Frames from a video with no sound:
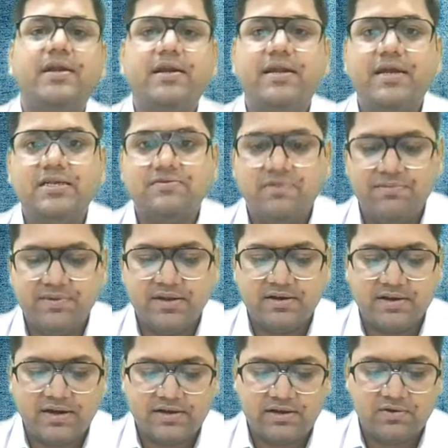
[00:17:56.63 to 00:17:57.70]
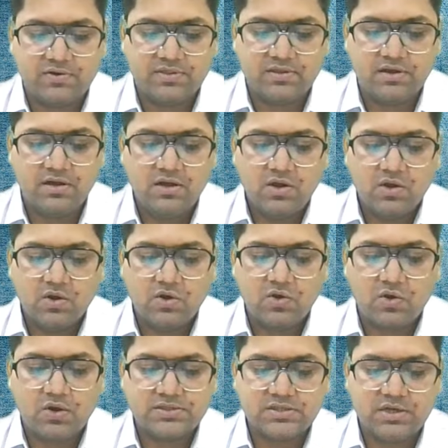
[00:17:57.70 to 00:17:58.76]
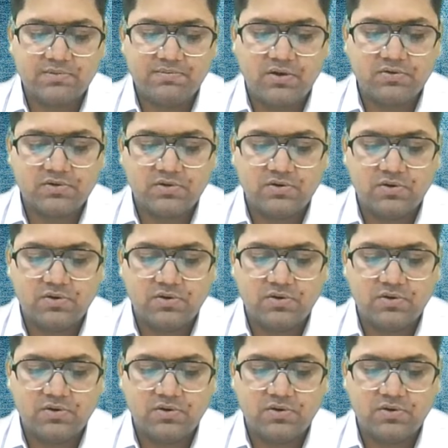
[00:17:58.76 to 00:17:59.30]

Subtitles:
TDS will be attracted on the gross amount.